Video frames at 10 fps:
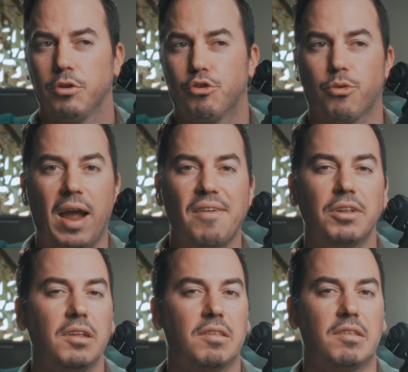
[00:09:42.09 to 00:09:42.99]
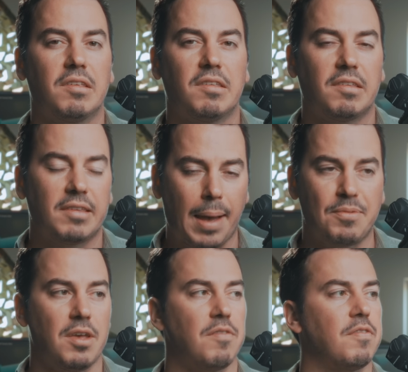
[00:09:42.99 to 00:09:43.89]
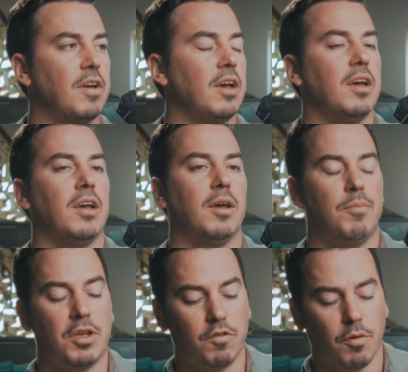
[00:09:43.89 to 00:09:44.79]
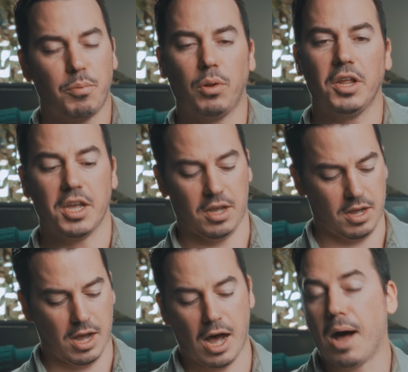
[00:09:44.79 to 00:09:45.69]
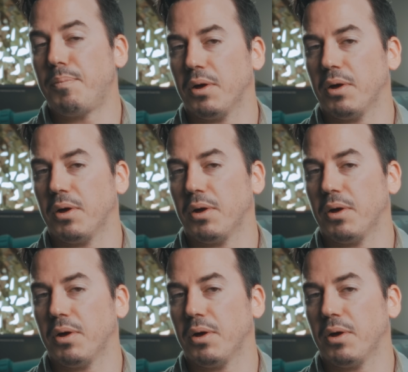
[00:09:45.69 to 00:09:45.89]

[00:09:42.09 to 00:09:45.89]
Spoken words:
Travel is deceptive because you're pulling up